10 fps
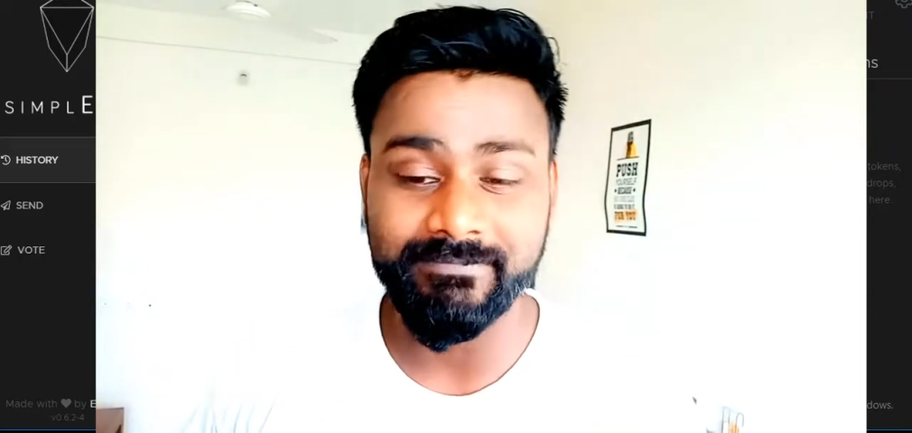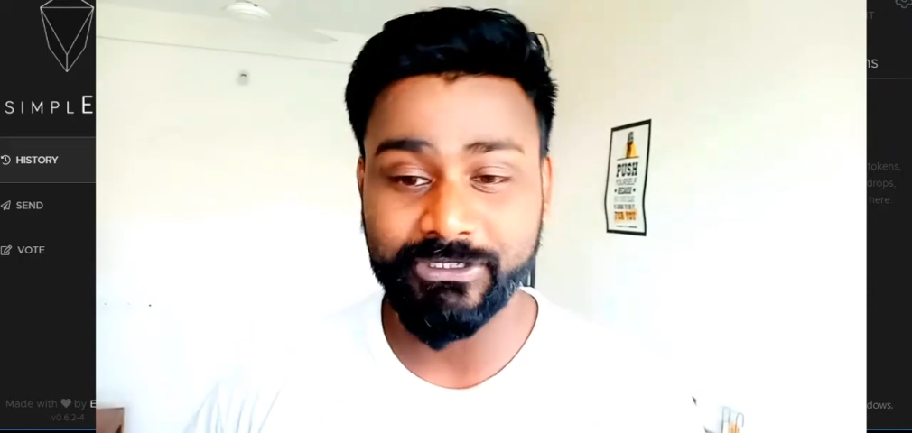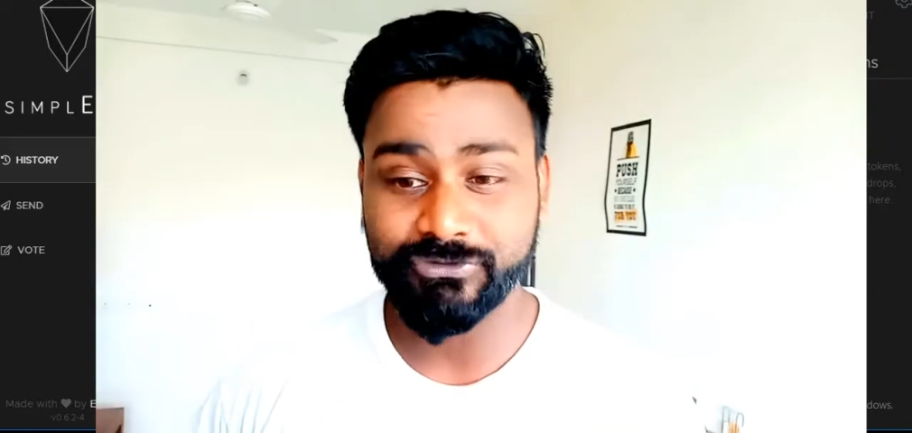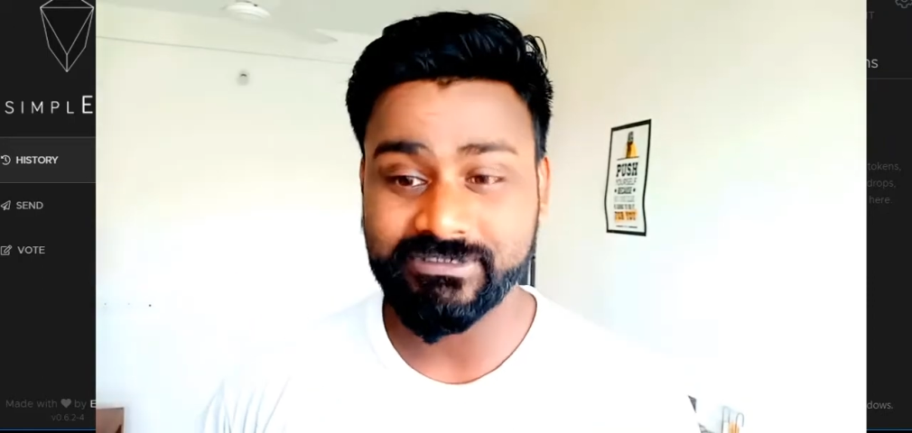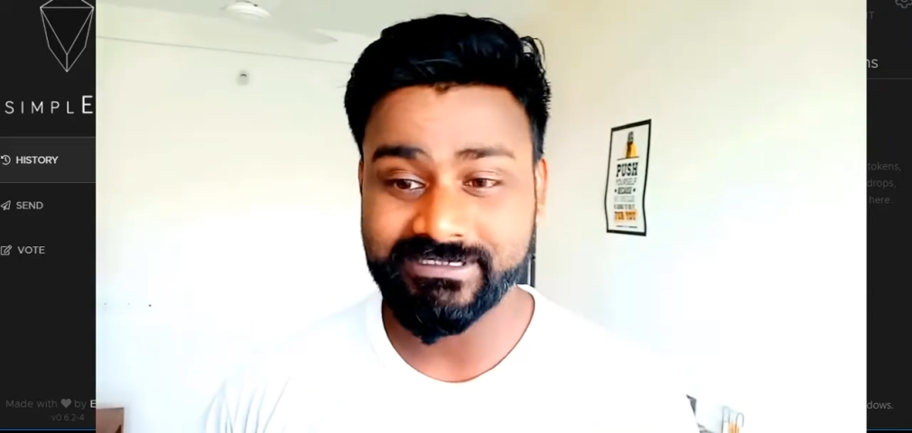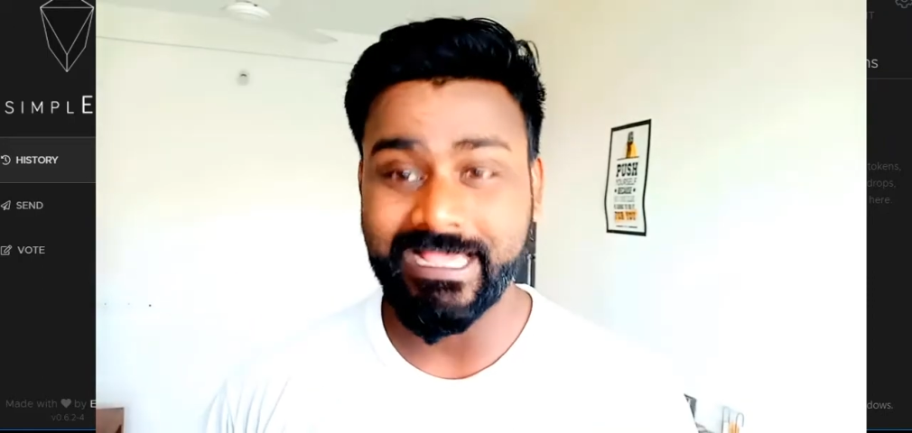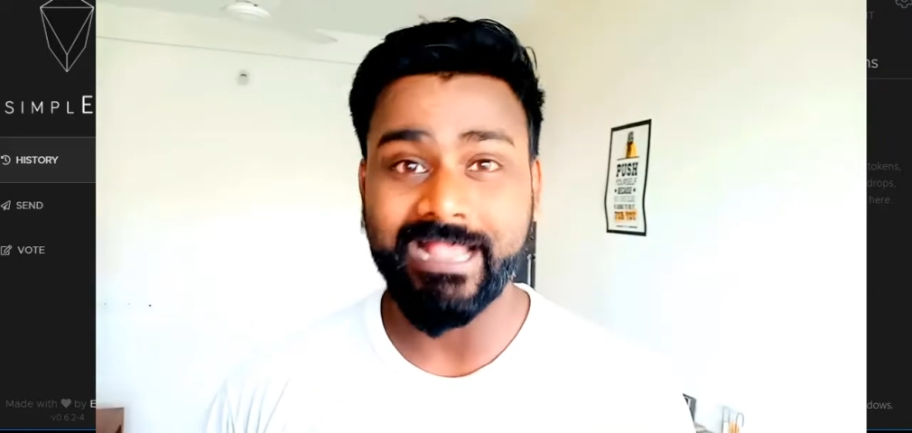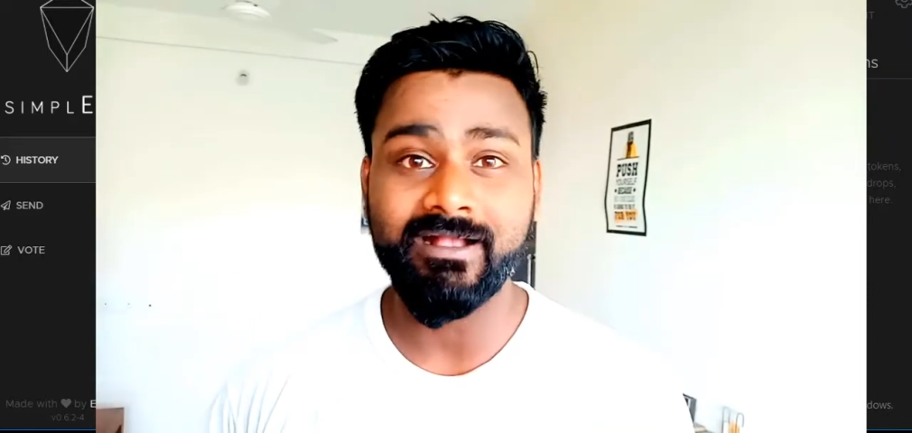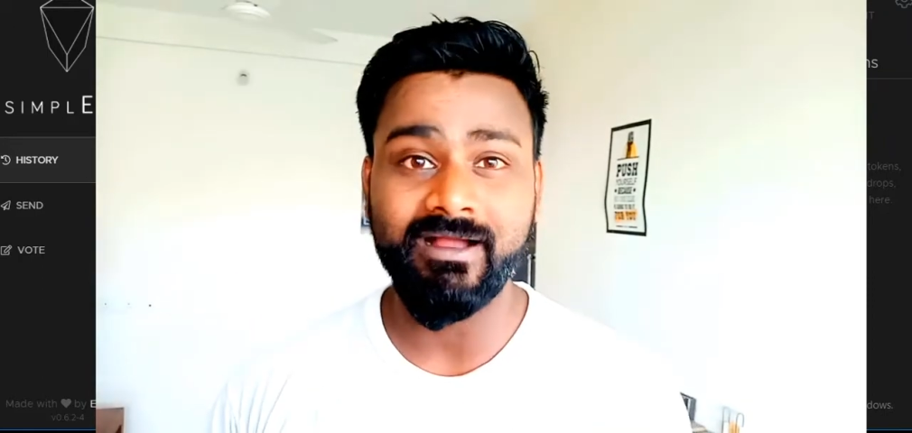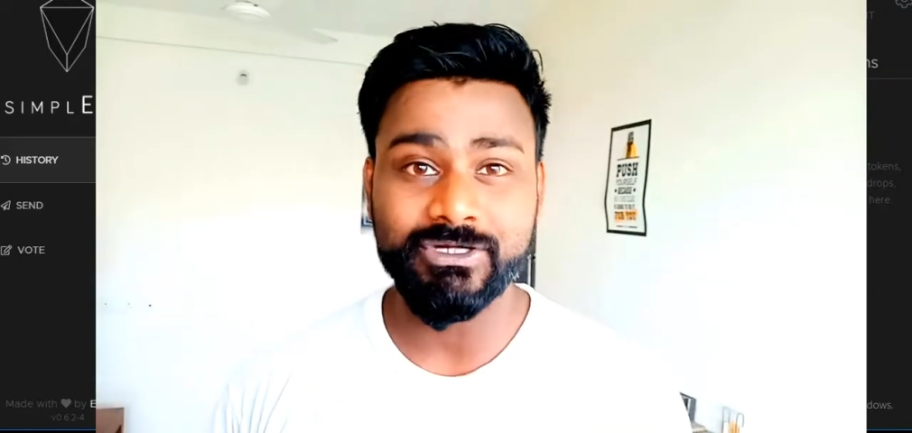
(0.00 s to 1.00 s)
but as you can see,
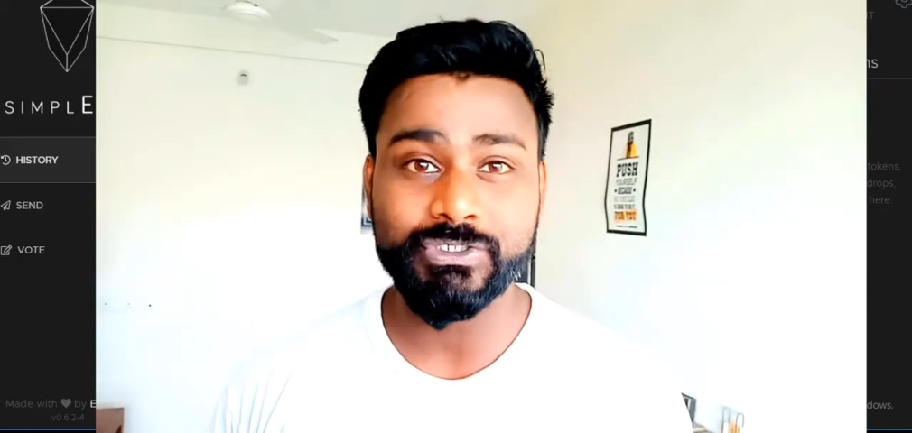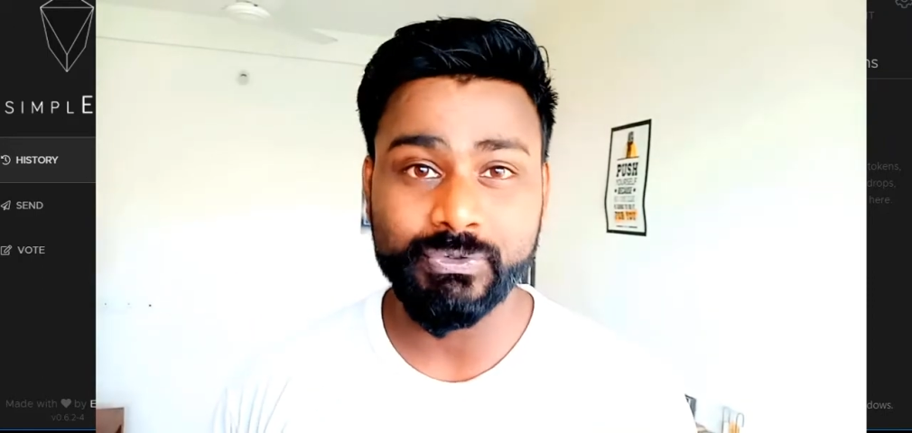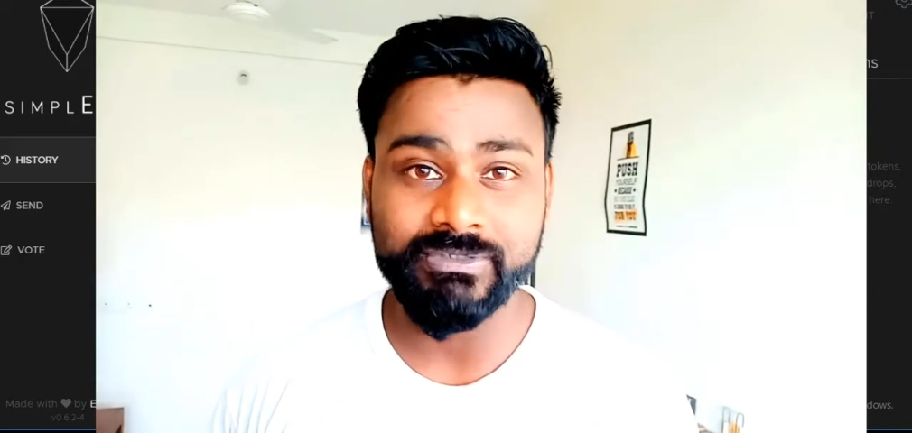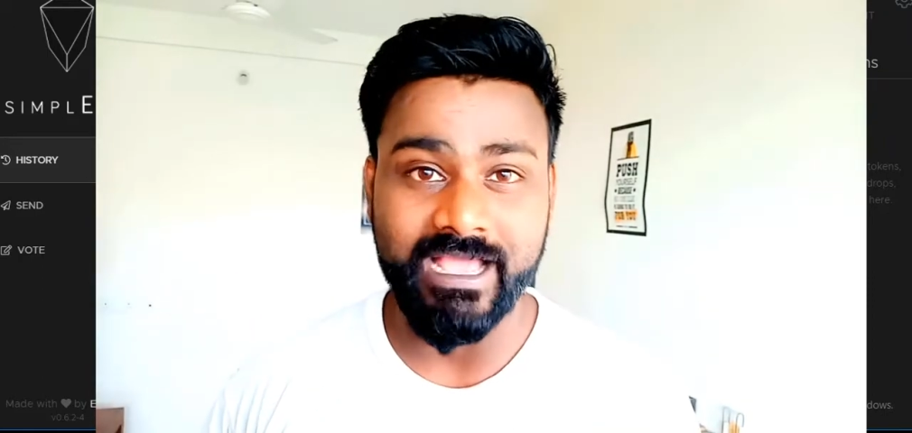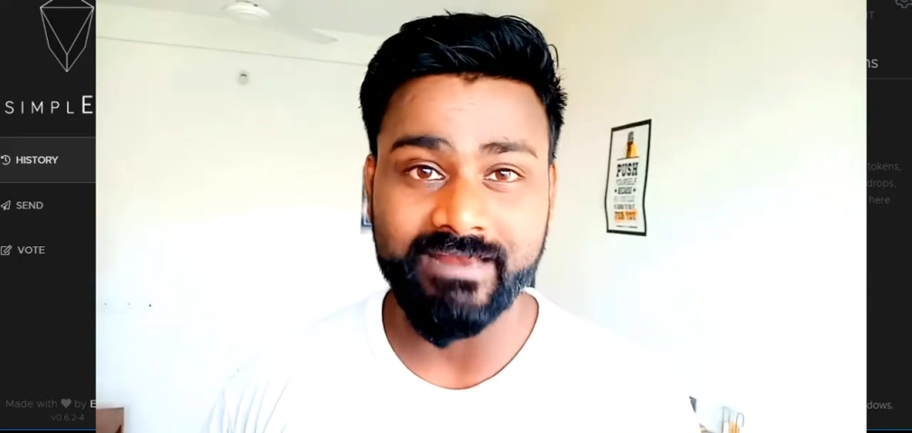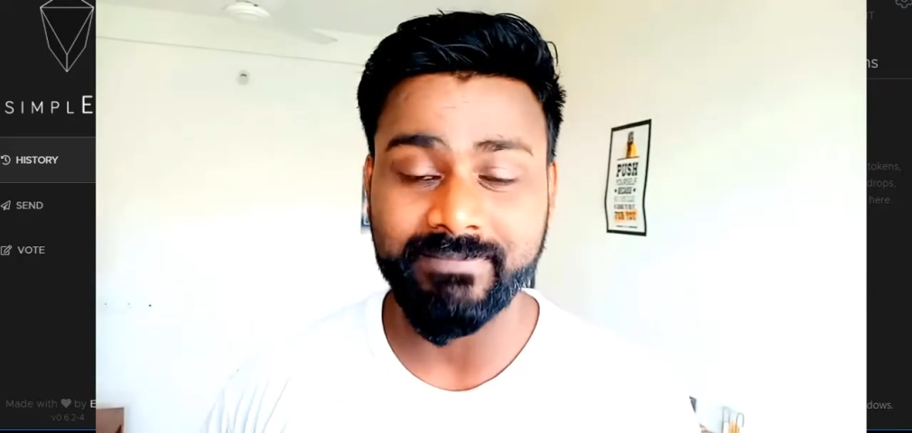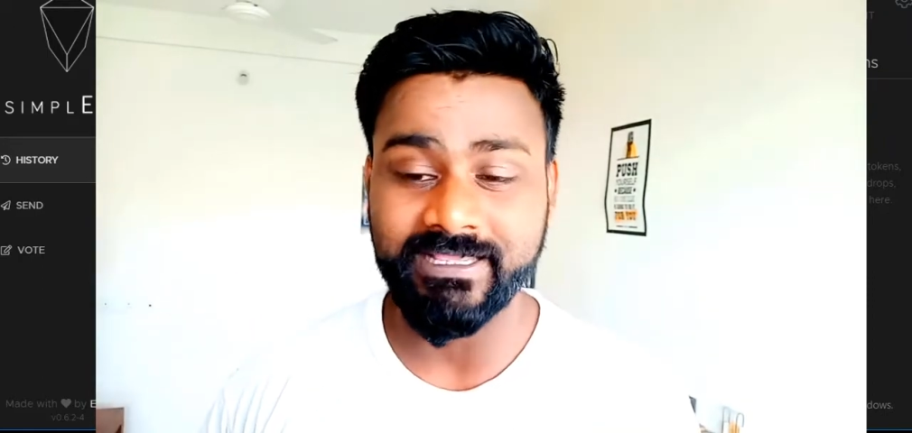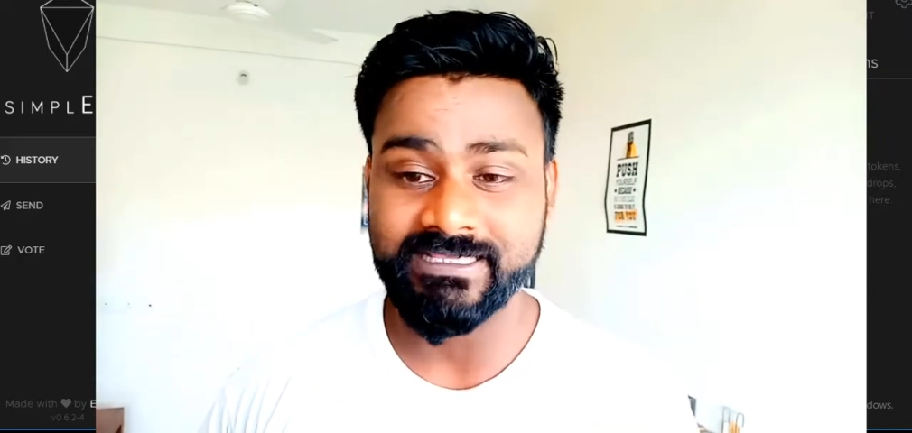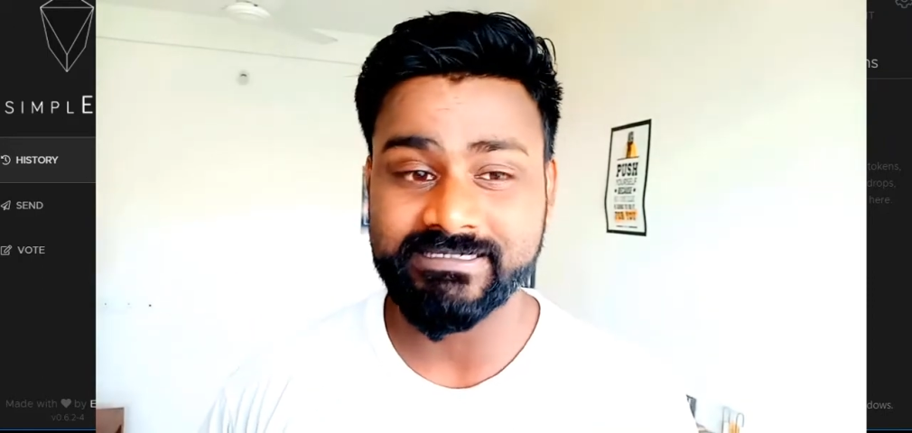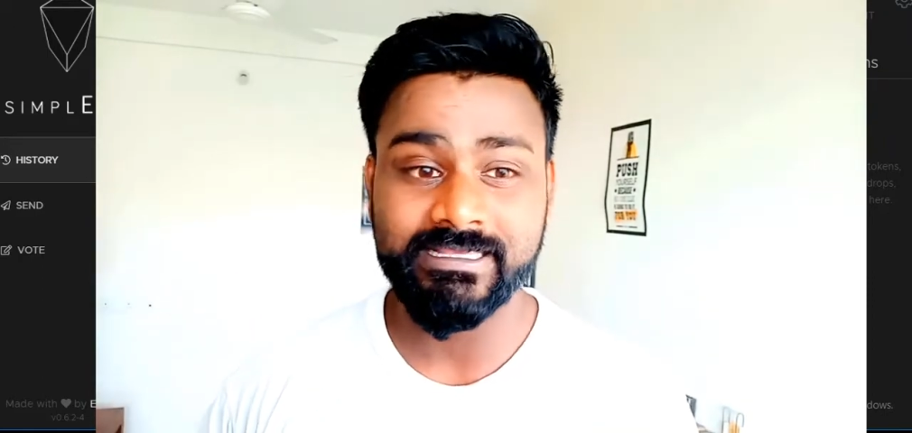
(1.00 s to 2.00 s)
I can't do that,
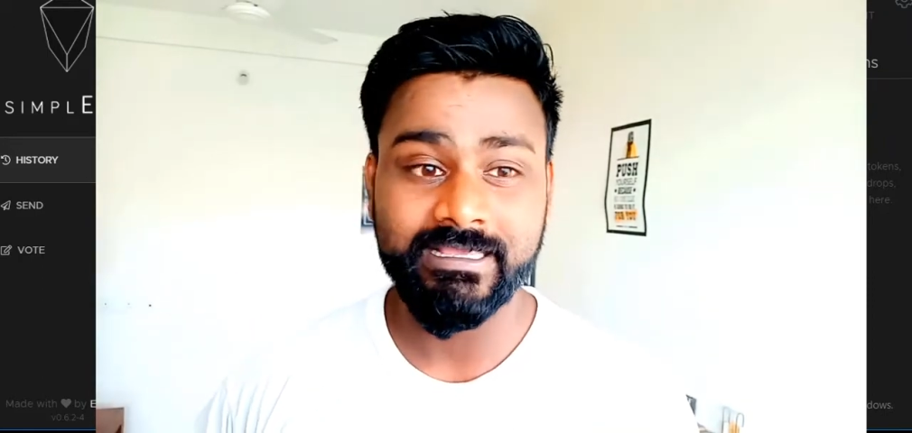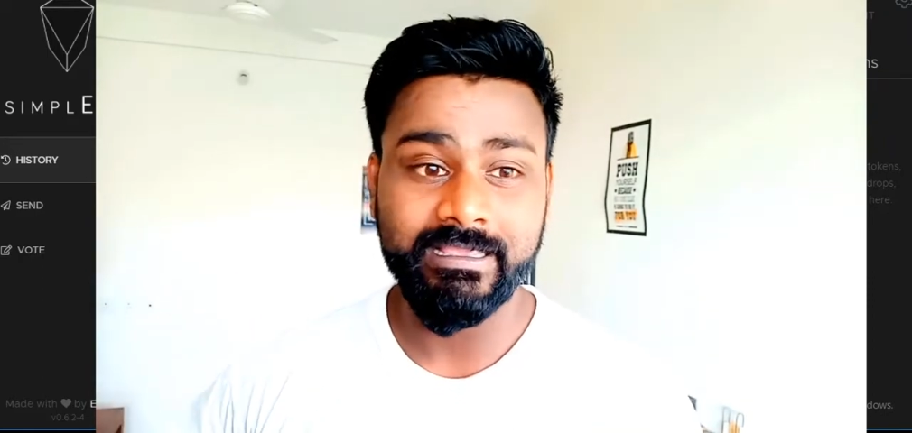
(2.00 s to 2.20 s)
because